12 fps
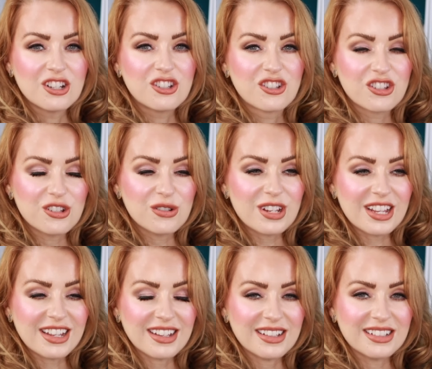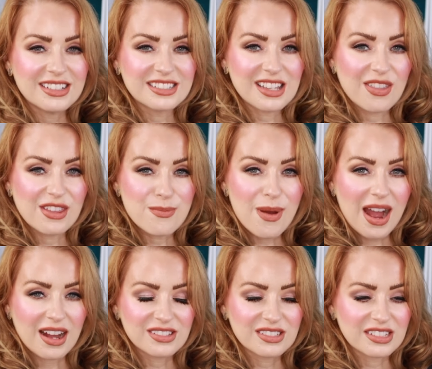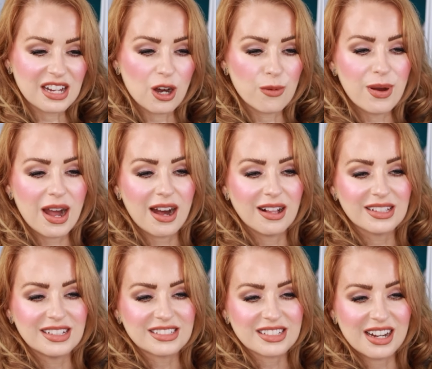Judy is the pastel palette.